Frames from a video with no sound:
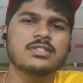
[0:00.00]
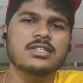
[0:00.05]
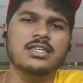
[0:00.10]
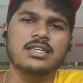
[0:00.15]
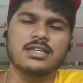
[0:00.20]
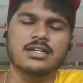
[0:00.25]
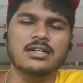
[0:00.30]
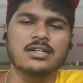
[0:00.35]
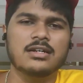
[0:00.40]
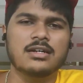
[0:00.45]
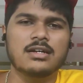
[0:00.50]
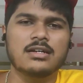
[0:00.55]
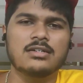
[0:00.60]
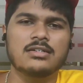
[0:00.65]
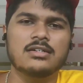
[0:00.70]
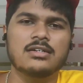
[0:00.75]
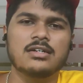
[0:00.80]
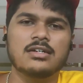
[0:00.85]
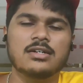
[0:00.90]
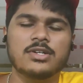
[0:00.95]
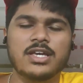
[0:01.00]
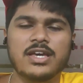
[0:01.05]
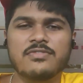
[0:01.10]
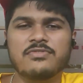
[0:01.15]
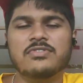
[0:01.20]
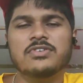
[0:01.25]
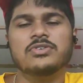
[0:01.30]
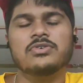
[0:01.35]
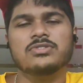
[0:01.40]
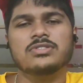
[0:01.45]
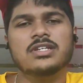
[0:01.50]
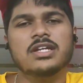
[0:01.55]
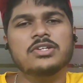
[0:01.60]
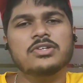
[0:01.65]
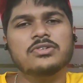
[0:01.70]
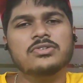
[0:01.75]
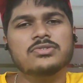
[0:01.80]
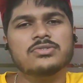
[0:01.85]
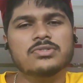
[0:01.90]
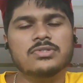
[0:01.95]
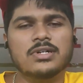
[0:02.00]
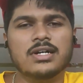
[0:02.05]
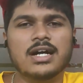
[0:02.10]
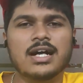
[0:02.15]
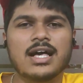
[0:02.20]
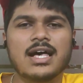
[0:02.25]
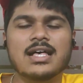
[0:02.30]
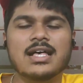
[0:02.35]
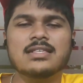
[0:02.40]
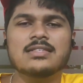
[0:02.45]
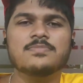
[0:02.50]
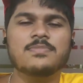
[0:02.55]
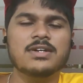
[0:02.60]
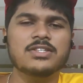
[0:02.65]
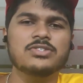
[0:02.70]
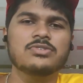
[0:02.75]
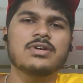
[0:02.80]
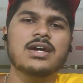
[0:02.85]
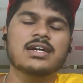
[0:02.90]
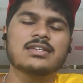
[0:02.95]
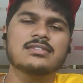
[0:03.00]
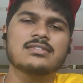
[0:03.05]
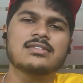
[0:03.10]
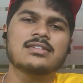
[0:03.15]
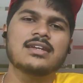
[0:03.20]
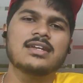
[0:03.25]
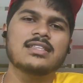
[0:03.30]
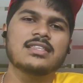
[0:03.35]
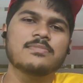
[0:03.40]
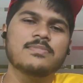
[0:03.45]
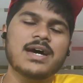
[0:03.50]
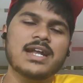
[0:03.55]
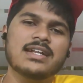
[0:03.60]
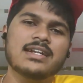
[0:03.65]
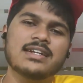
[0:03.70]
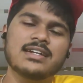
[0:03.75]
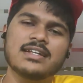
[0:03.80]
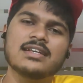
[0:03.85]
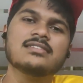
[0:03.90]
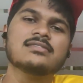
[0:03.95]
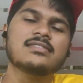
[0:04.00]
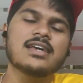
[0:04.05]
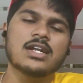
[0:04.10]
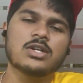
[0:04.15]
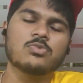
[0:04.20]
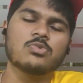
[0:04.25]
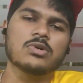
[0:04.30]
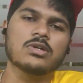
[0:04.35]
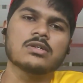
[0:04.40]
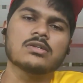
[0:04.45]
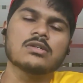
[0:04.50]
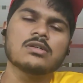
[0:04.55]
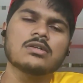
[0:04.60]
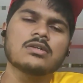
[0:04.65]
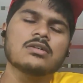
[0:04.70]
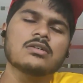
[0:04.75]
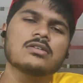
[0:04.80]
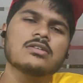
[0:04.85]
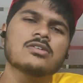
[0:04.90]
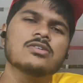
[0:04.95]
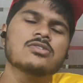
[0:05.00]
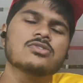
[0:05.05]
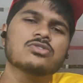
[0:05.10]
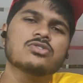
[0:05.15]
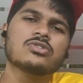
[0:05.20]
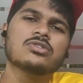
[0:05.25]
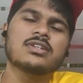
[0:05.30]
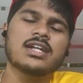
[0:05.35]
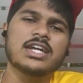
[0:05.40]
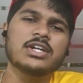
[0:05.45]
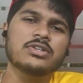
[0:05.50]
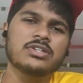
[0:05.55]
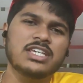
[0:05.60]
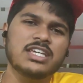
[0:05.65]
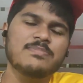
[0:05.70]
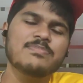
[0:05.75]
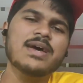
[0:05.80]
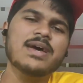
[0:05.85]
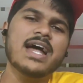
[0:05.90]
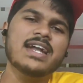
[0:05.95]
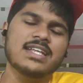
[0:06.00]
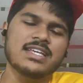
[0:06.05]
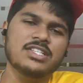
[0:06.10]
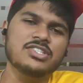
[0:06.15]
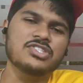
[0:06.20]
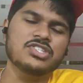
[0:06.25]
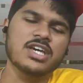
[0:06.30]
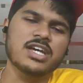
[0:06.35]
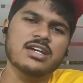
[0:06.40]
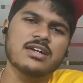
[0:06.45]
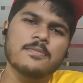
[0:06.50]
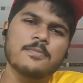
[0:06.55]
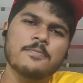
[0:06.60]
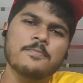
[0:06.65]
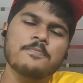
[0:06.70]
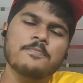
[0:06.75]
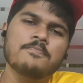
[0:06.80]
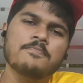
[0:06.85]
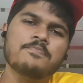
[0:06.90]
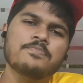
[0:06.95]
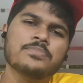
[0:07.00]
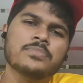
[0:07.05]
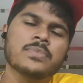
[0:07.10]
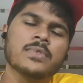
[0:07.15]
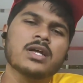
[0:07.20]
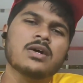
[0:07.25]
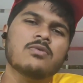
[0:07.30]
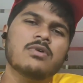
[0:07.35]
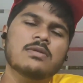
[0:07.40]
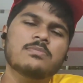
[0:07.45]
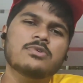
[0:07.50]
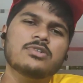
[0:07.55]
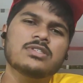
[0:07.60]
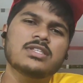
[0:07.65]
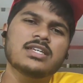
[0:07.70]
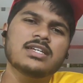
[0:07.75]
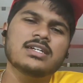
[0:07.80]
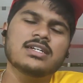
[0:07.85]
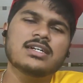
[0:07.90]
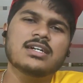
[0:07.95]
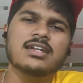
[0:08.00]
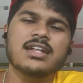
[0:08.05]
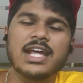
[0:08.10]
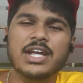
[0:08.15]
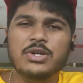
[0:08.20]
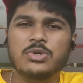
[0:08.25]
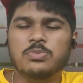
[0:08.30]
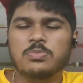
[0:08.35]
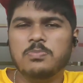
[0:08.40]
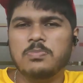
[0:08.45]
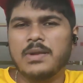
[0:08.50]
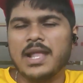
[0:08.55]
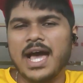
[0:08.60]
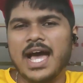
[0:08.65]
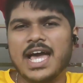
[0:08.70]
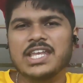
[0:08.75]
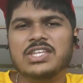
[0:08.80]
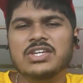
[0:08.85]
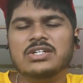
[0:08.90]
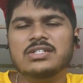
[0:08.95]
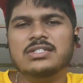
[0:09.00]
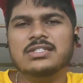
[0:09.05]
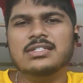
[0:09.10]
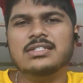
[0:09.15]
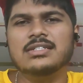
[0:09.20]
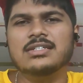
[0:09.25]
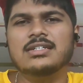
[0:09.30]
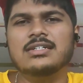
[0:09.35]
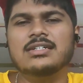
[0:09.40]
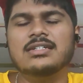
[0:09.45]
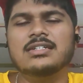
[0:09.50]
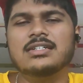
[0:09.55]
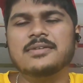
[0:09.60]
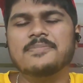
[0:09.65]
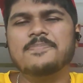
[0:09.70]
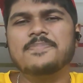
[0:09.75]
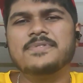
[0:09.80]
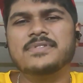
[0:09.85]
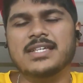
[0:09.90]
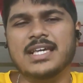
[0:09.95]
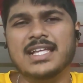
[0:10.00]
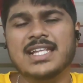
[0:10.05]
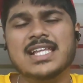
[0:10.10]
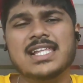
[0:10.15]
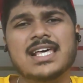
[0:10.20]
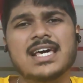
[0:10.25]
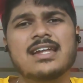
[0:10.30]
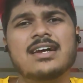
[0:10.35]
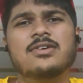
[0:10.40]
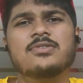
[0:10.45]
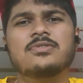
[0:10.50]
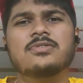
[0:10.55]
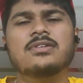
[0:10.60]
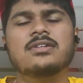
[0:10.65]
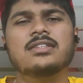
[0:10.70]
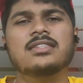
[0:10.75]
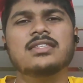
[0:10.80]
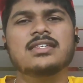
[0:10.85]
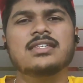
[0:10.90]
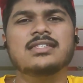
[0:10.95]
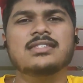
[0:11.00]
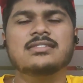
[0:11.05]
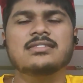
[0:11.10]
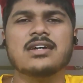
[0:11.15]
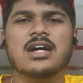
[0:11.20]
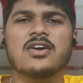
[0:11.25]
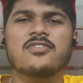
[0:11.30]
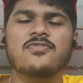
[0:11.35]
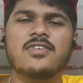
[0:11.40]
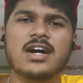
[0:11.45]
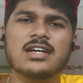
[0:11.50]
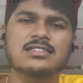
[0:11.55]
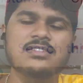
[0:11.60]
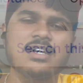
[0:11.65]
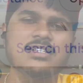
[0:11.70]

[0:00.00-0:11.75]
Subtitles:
see, everyone knows that as much you accelerate, the battery drains that quicker. So try to keep that in check. One more thing, try to plan your trips in and around these fast